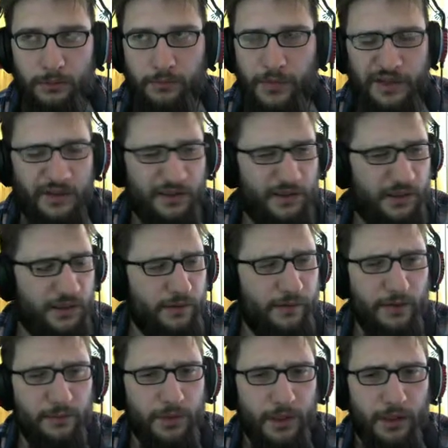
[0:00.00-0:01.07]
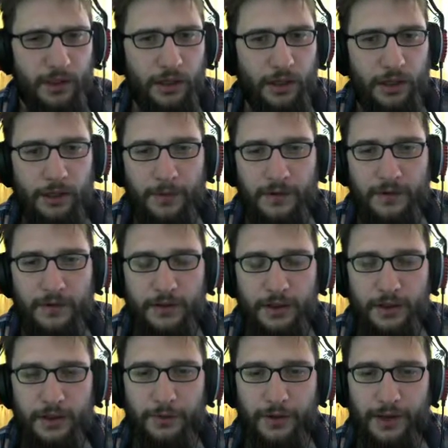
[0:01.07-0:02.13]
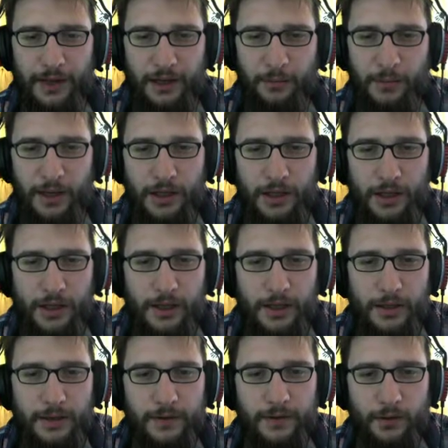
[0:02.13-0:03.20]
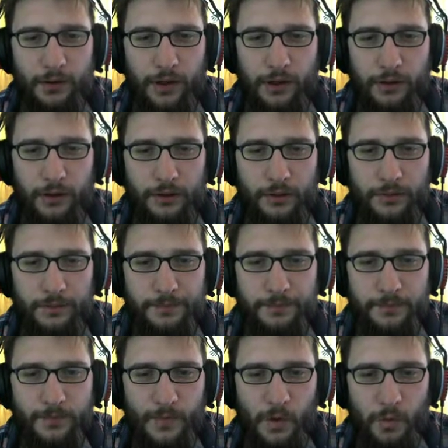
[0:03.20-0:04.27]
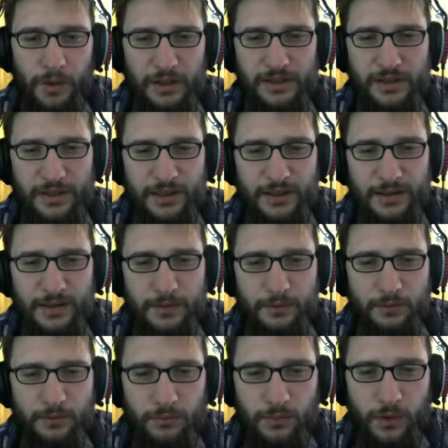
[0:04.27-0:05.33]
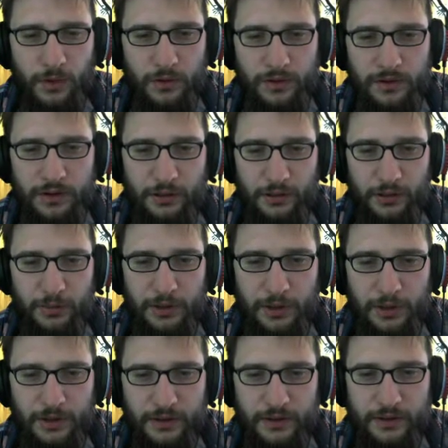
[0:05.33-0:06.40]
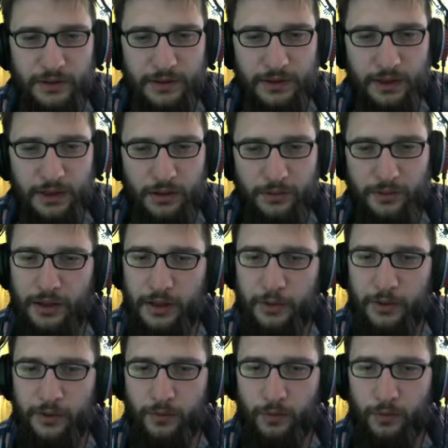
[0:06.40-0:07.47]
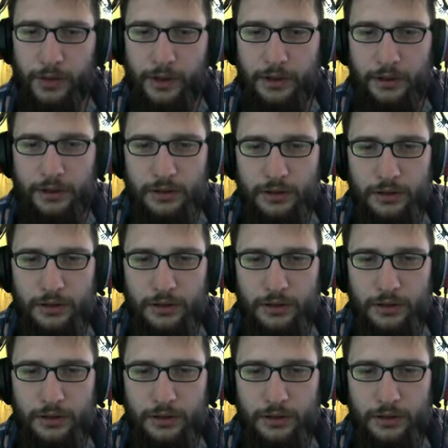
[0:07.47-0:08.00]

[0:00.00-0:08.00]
The start of the beginning, yeah, it's the start of the game. So yeah, well, that's mostly usable in the start of the game as well.